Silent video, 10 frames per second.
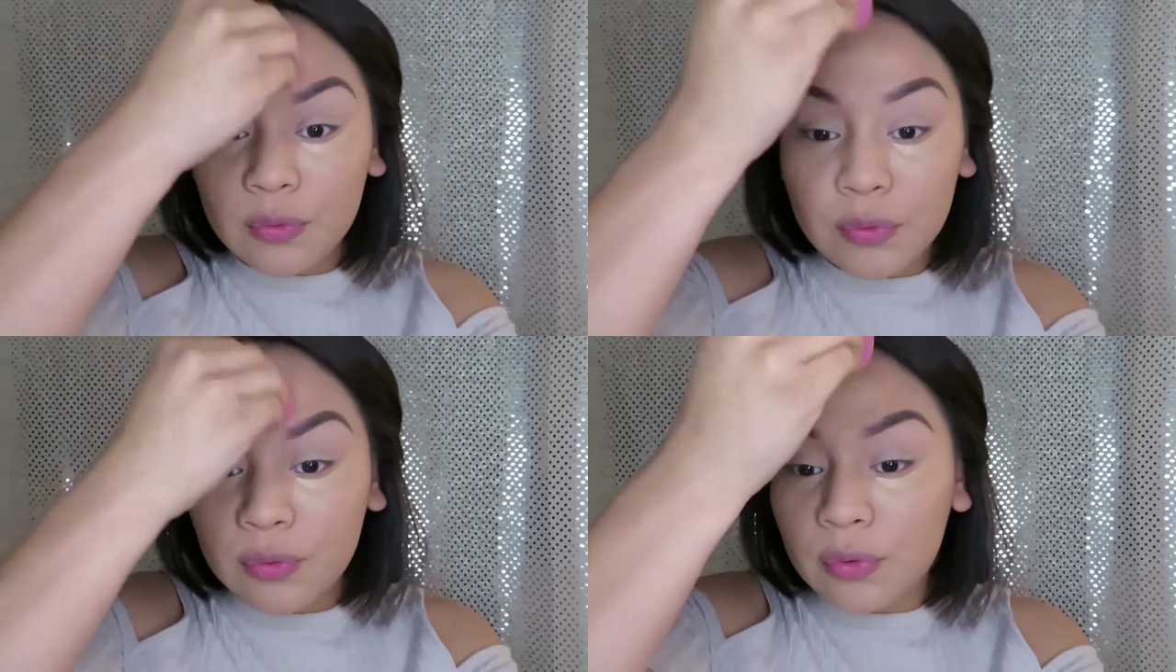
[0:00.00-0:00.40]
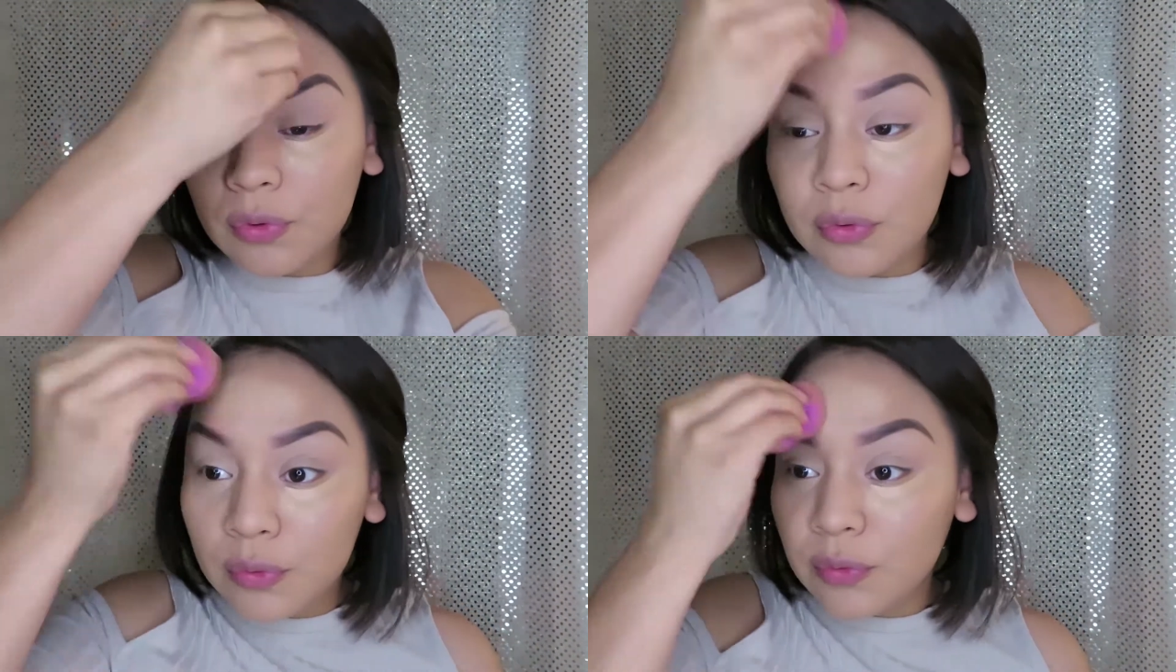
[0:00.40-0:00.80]
So I'm just going
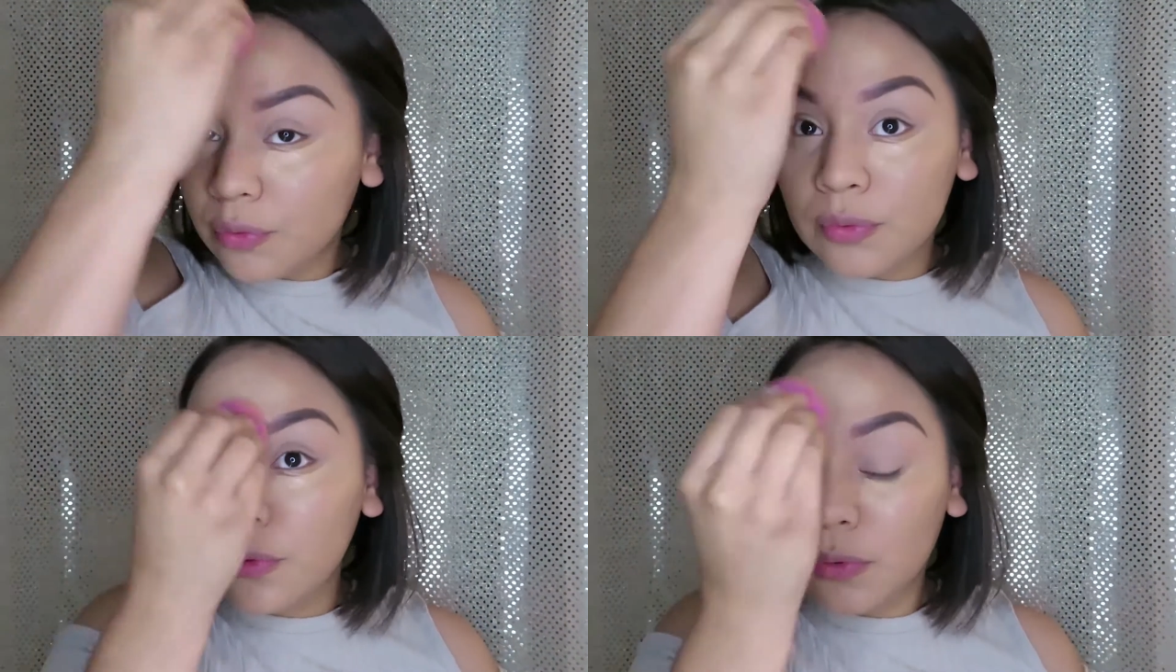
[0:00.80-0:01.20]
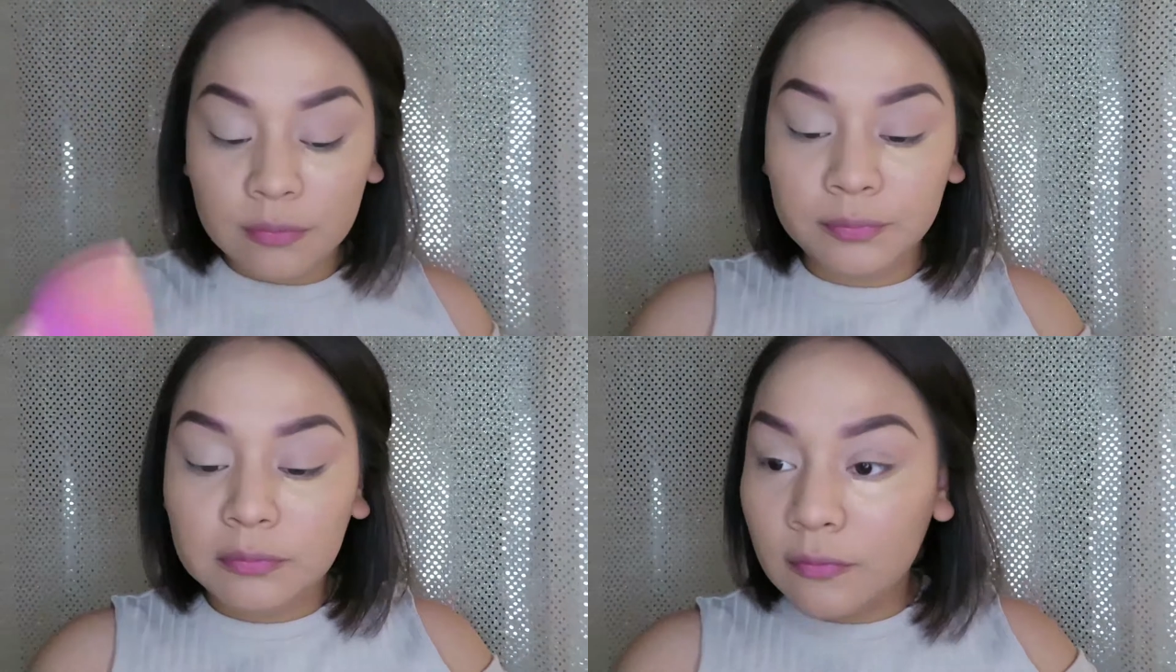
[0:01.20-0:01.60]
to go ahead and
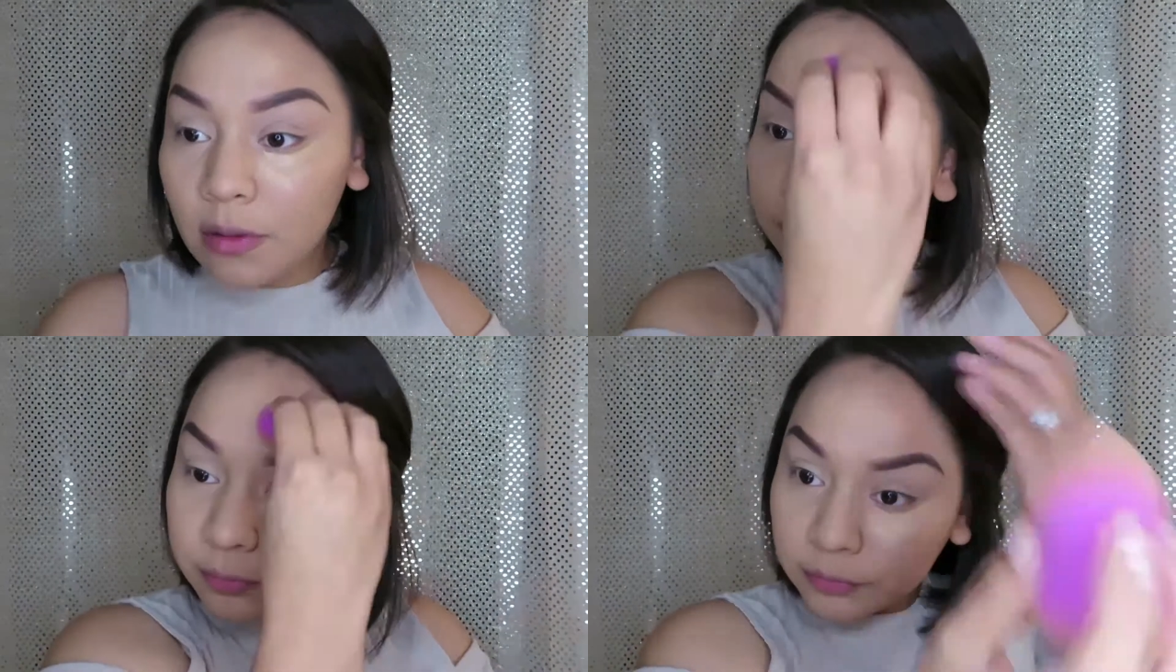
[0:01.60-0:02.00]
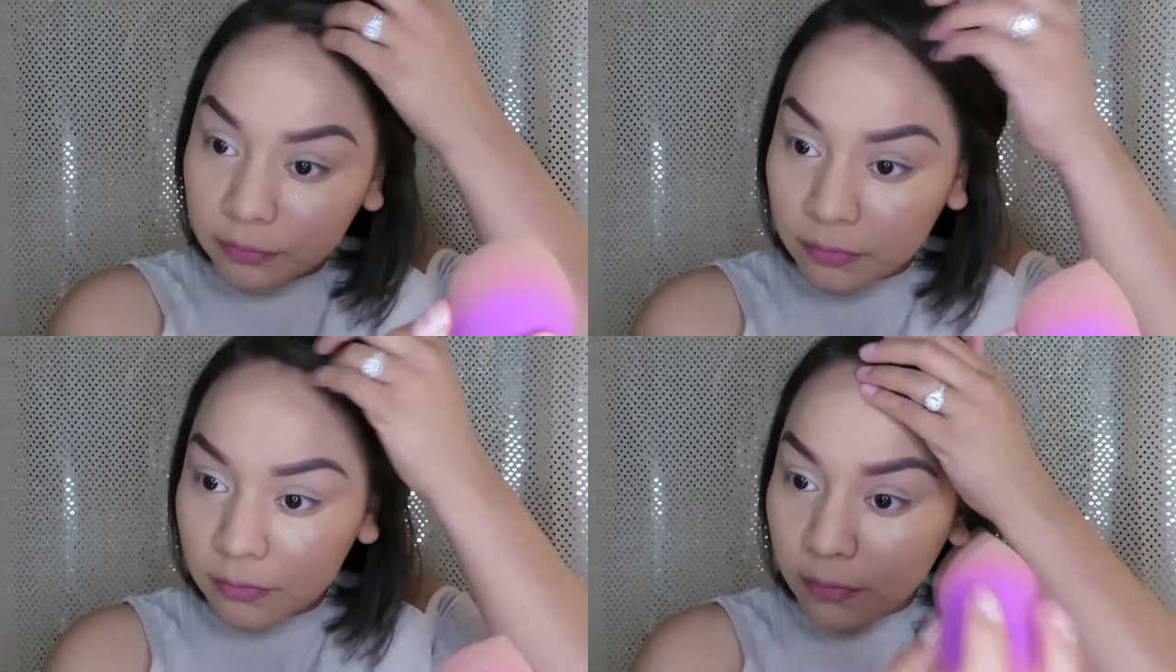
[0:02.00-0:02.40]
blend everything out.
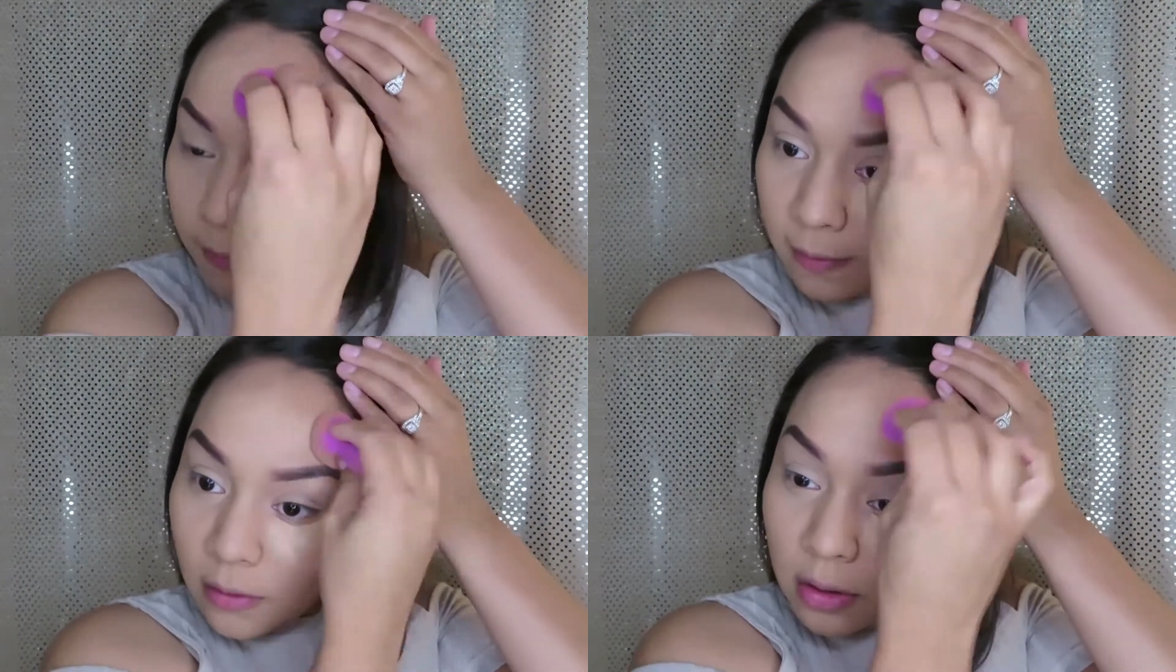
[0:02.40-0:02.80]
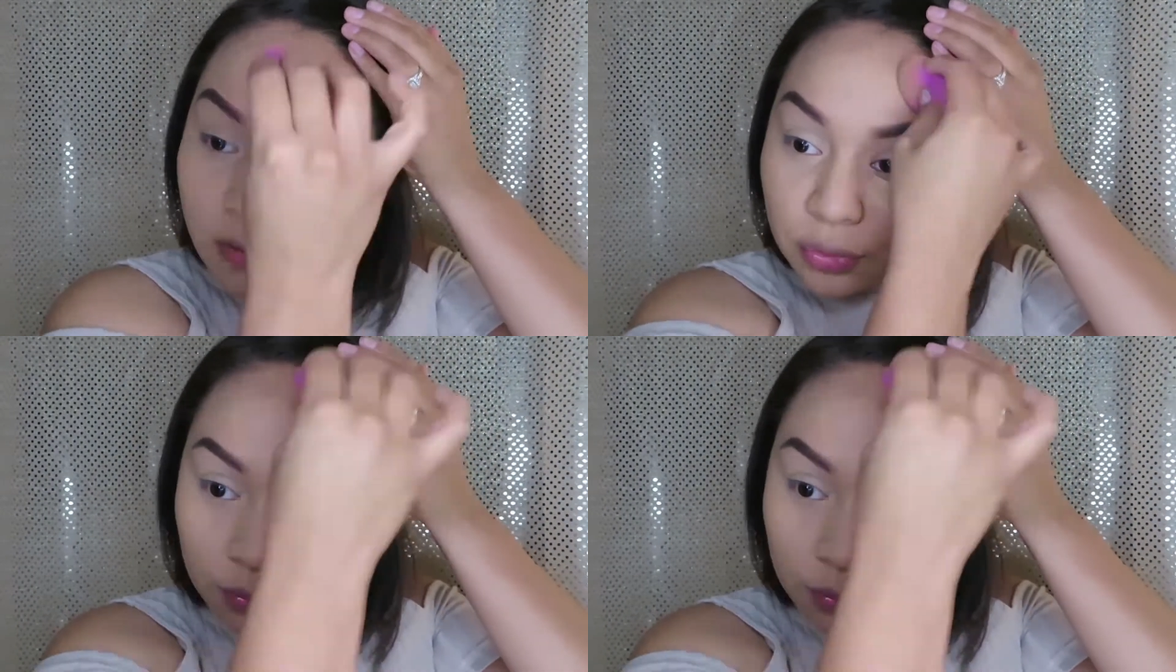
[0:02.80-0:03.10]
I do take some of the